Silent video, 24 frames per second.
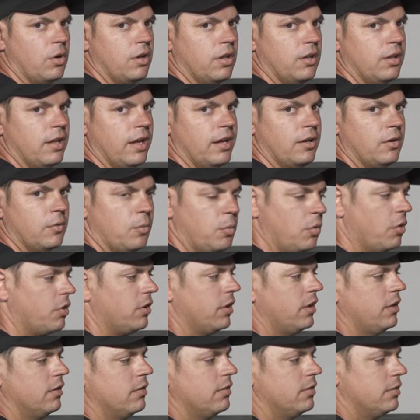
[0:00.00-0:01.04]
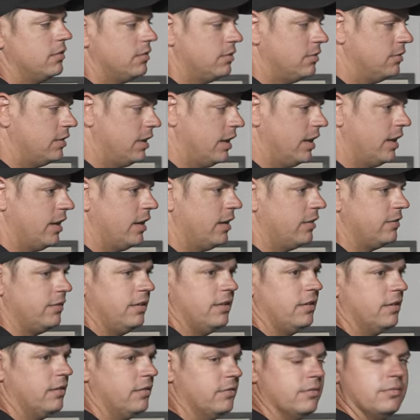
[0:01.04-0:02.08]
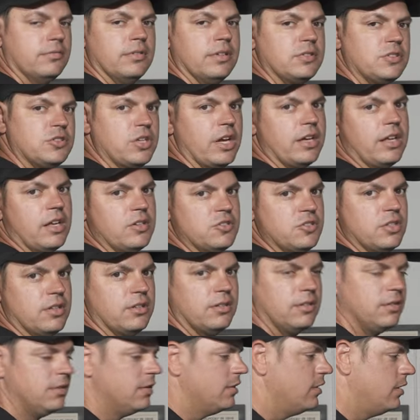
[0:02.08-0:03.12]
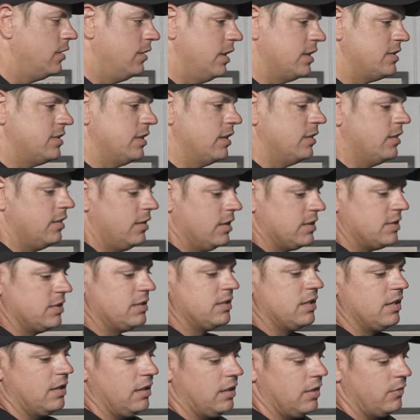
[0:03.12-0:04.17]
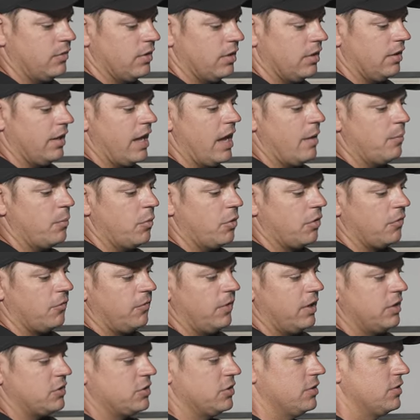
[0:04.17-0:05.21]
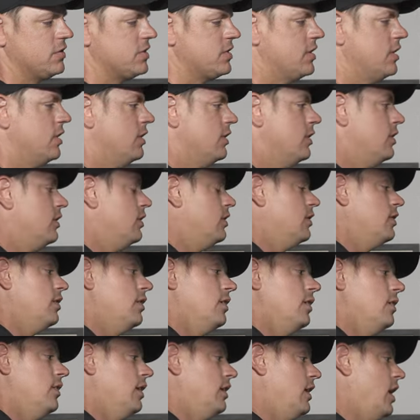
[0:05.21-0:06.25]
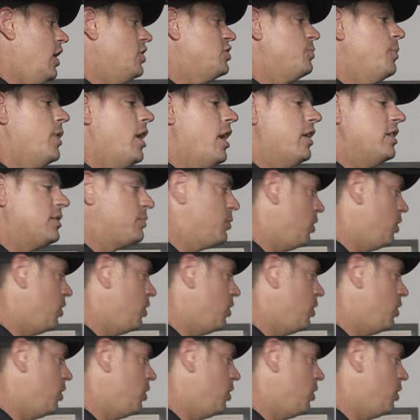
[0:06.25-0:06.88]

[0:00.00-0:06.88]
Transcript: oil light, warning, uh, you know, check engine. That's it. This is going to give you a lot more features. The gauge pod is